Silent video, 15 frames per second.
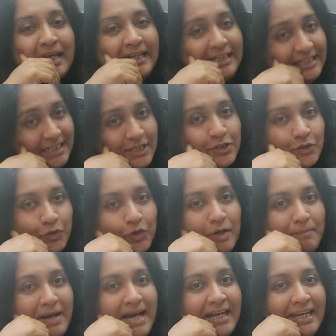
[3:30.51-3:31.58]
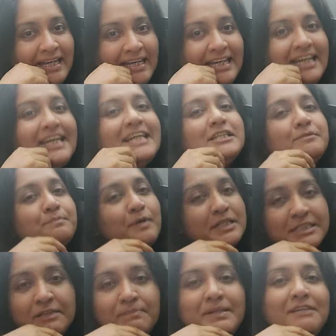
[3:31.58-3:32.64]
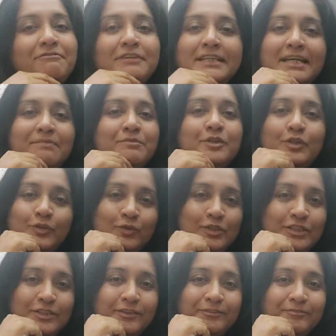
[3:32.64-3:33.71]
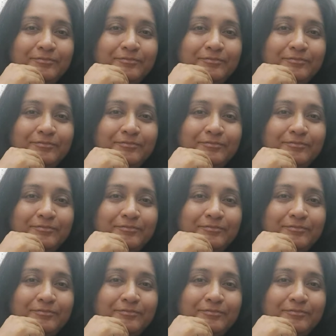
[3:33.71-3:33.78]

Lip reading: anything to go by, it's possible for them to do so.